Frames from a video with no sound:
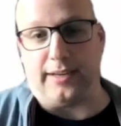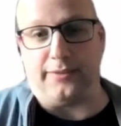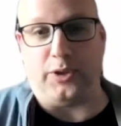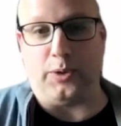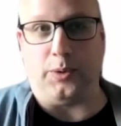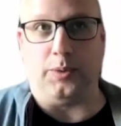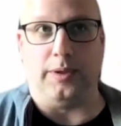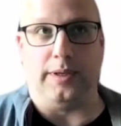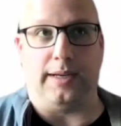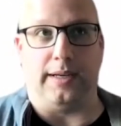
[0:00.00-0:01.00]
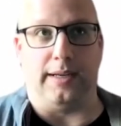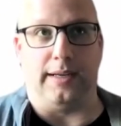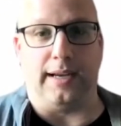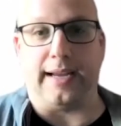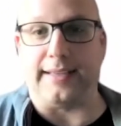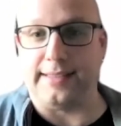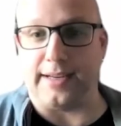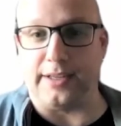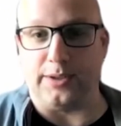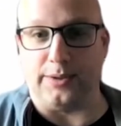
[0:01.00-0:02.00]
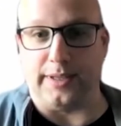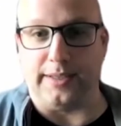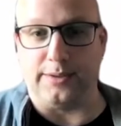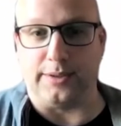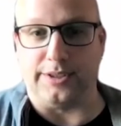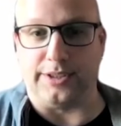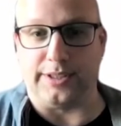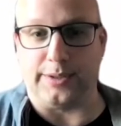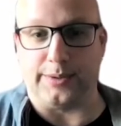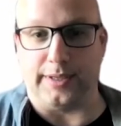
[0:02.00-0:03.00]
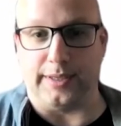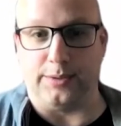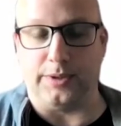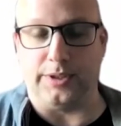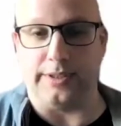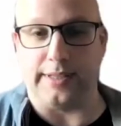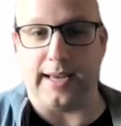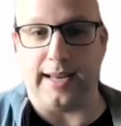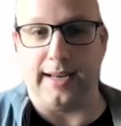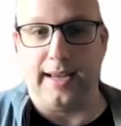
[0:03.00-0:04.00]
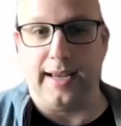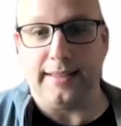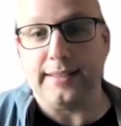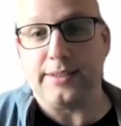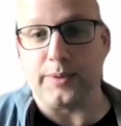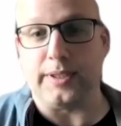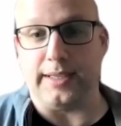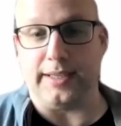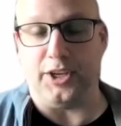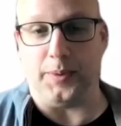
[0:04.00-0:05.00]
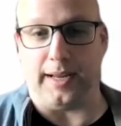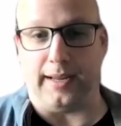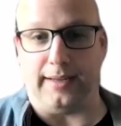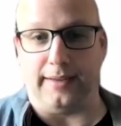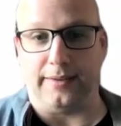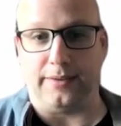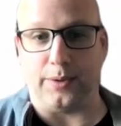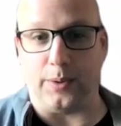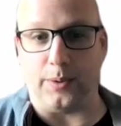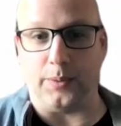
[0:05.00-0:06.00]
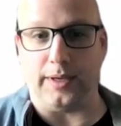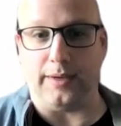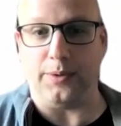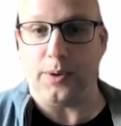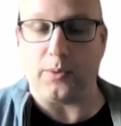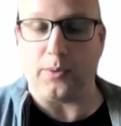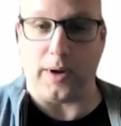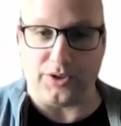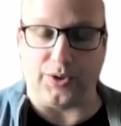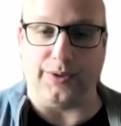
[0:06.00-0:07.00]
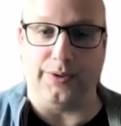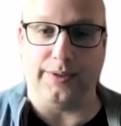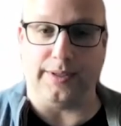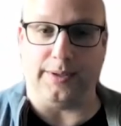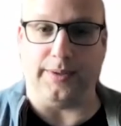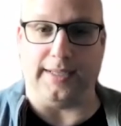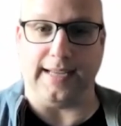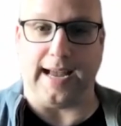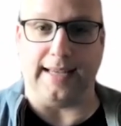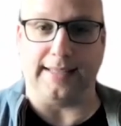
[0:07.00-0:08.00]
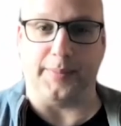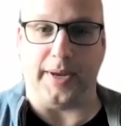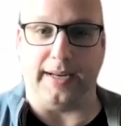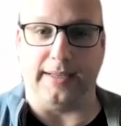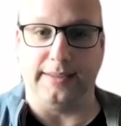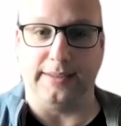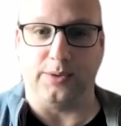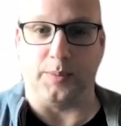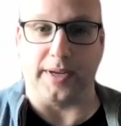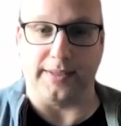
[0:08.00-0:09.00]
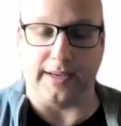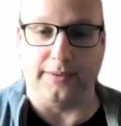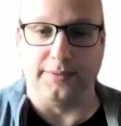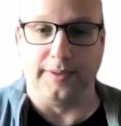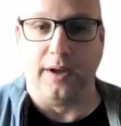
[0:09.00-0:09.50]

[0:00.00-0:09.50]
a few, technical things or logistical things, which is that this is really a Q&A. So if you have questions that you'd like to ask the panelists or myself